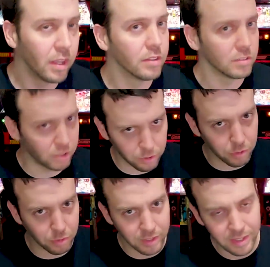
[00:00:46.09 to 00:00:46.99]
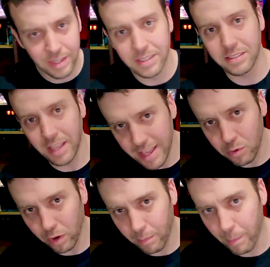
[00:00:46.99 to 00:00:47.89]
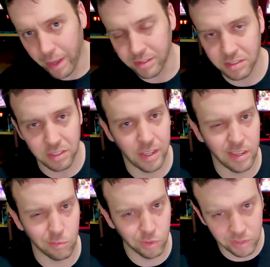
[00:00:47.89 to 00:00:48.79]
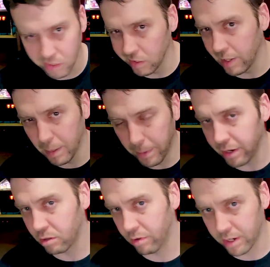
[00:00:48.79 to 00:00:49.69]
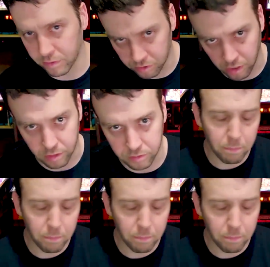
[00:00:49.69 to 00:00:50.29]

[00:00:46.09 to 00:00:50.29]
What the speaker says: So take what I'm about to say with a little bit of grain of salt.